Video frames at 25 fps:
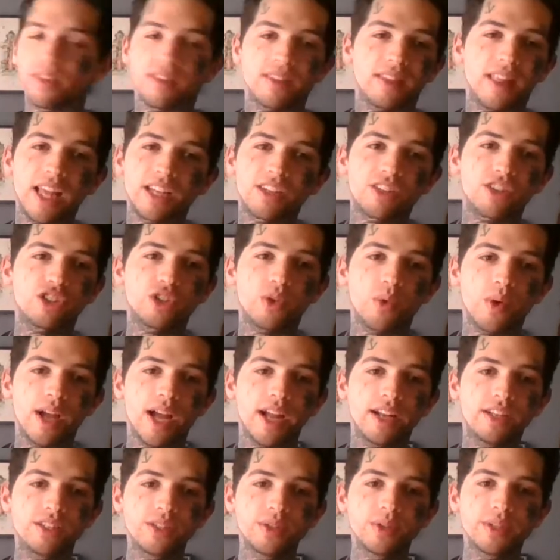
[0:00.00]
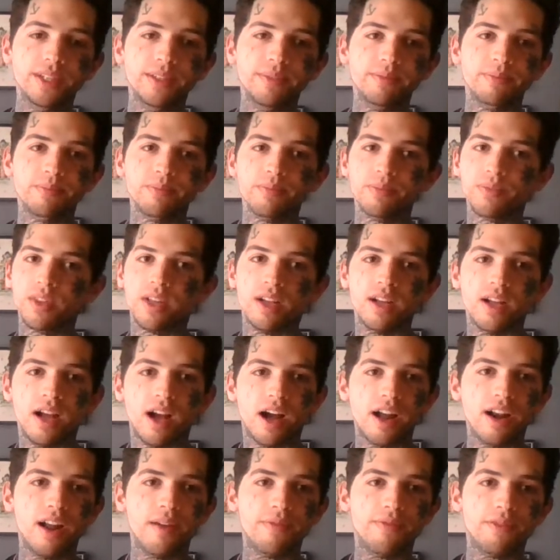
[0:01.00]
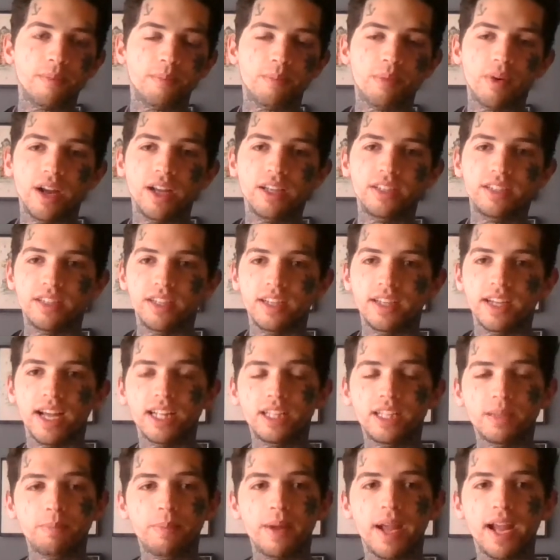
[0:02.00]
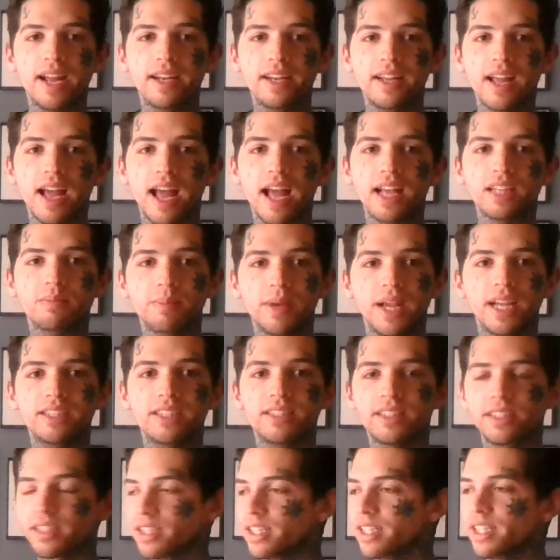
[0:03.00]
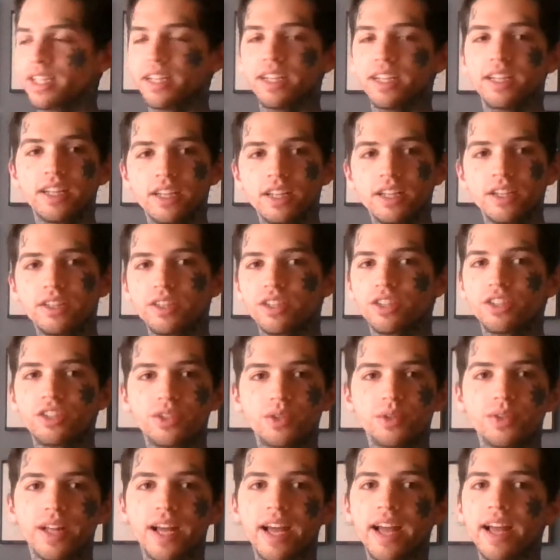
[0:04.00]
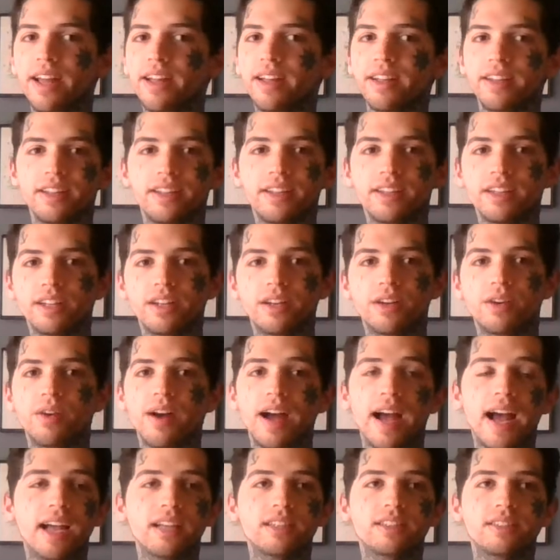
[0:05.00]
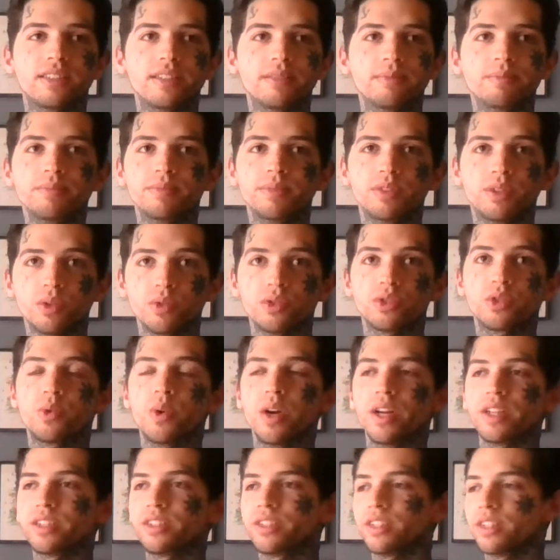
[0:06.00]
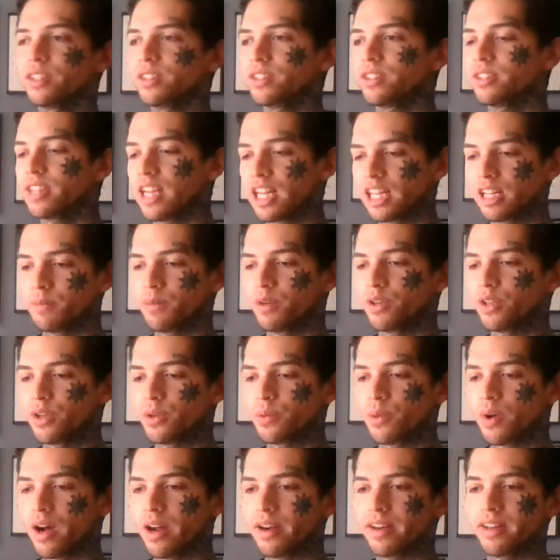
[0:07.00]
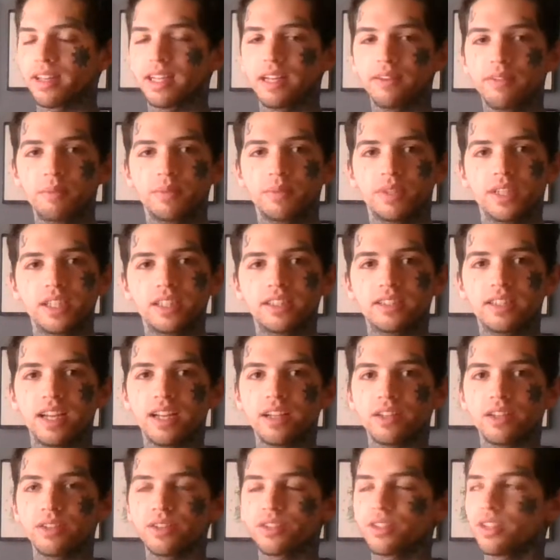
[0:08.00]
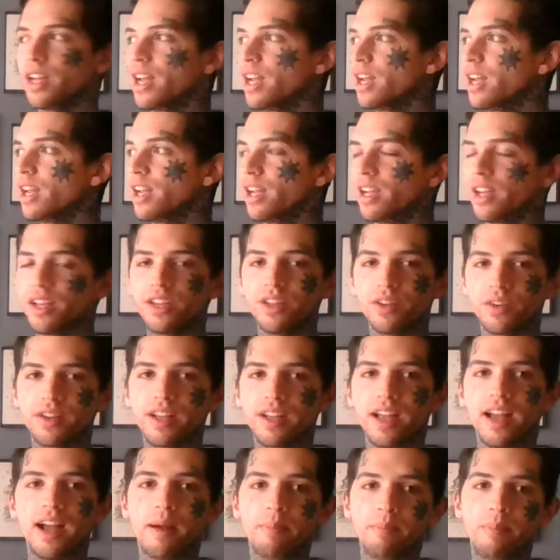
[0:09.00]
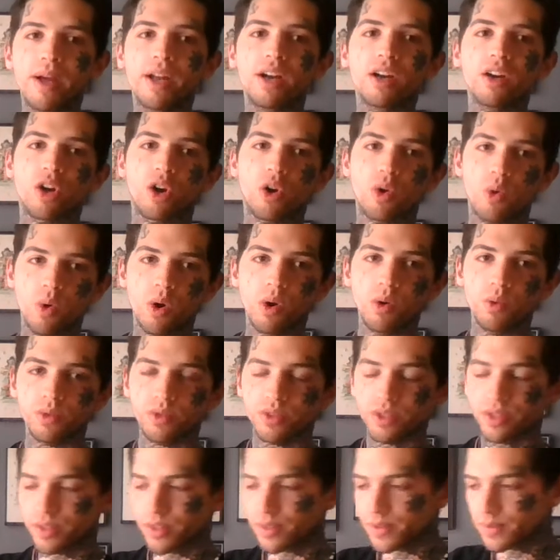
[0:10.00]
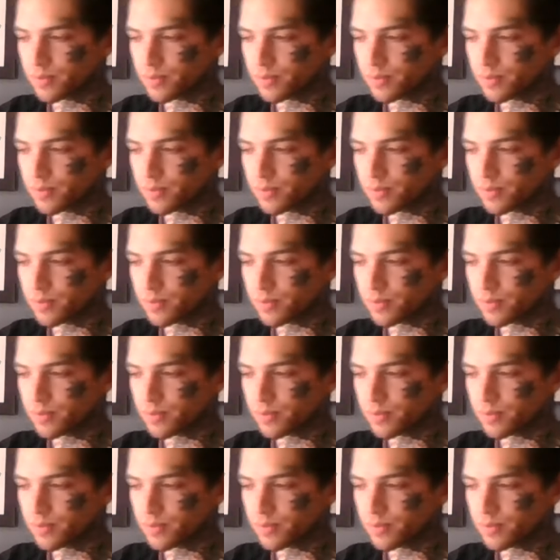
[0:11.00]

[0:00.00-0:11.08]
That's just the way I do it. Enough for pricing. It's a pain in the ass. Basically, just do that. Ask them those questions. Tell them what you want. Give them details. You'll get a better quote.